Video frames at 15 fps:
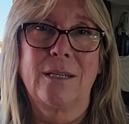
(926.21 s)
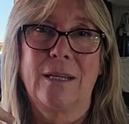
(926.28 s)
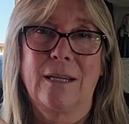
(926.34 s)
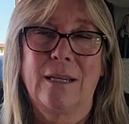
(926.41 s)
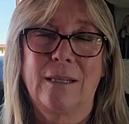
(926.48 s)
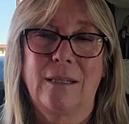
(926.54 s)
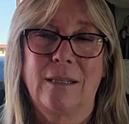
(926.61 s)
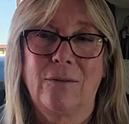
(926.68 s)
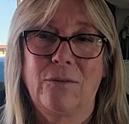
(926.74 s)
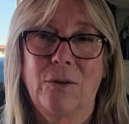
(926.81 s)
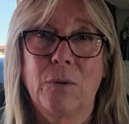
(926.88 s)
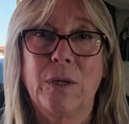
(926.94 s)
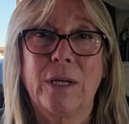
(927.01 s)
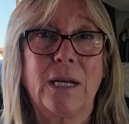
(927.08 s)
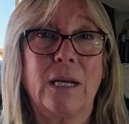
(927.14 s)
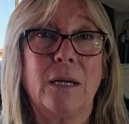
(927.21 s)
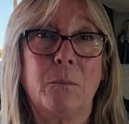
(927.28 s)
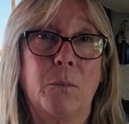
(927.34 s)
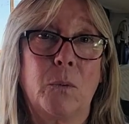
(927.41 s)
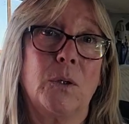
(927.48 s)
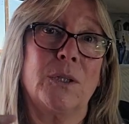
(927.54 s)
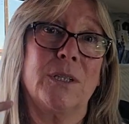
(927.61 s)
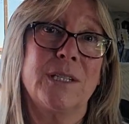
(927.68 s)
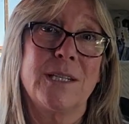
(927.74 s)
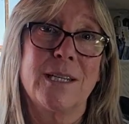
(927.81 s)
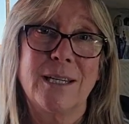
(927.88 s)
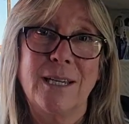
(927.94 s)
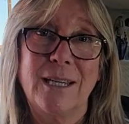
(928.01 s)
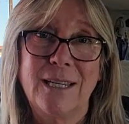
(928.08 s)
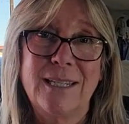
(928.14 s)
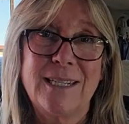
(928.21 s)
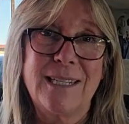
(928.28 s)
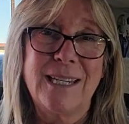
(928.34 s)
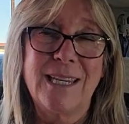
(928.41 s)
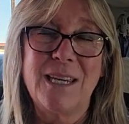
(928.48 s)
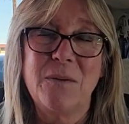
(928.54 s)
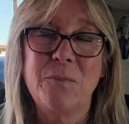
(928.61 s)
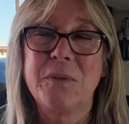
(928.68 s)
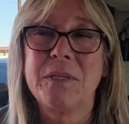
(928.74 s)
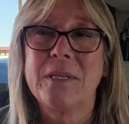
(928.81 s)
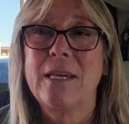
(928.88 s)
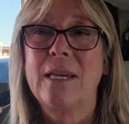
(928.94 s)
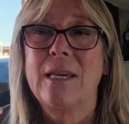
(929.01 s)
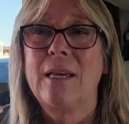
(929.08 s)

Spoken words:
and the very high bond tapes.